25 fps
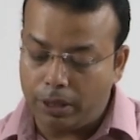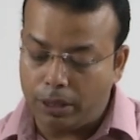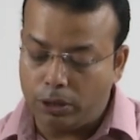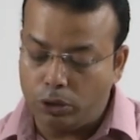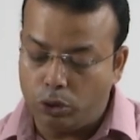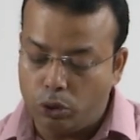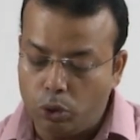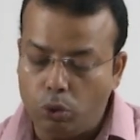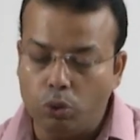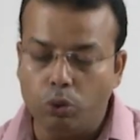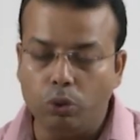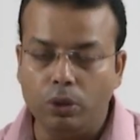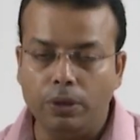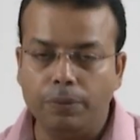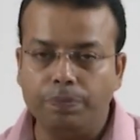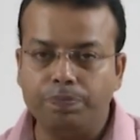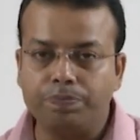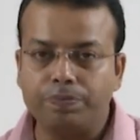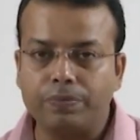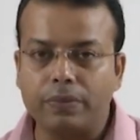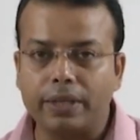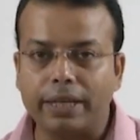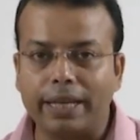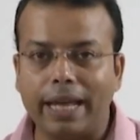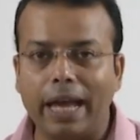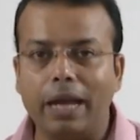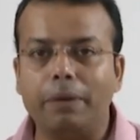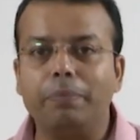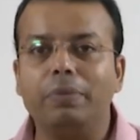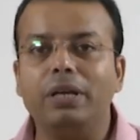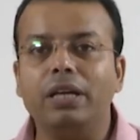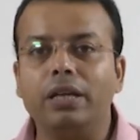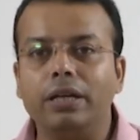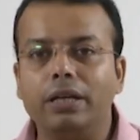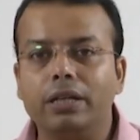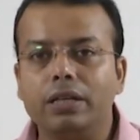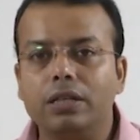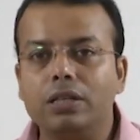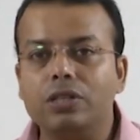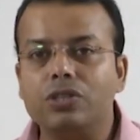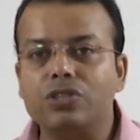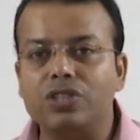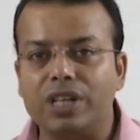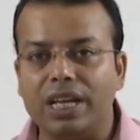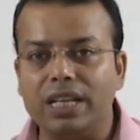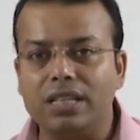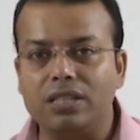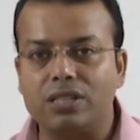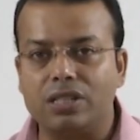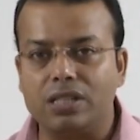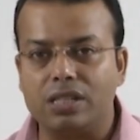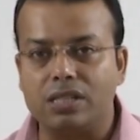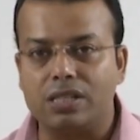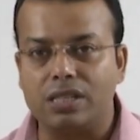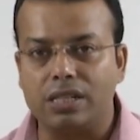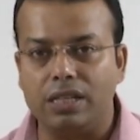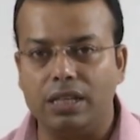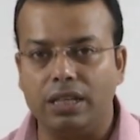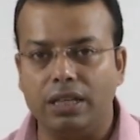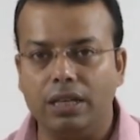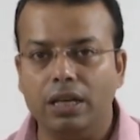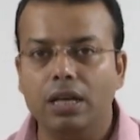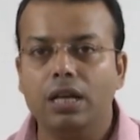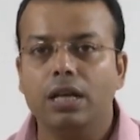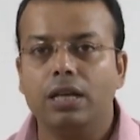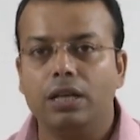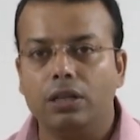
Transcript: tool can be changed easily.